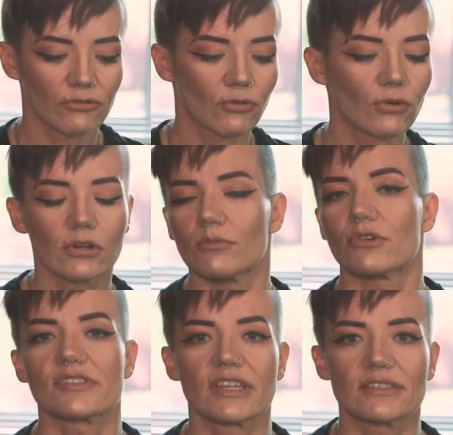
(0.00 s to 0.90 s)
form
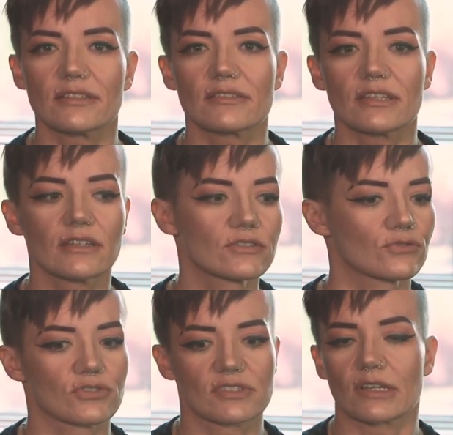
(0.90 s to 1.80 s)
or sentences or
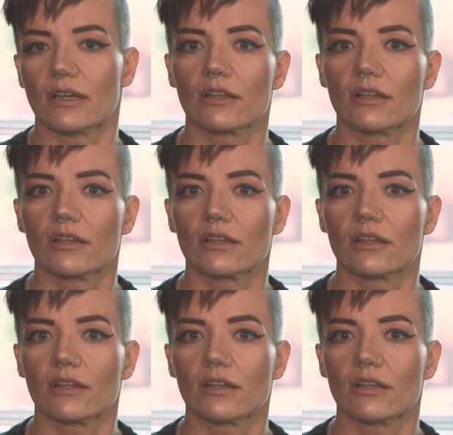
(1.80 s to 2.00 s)
just like a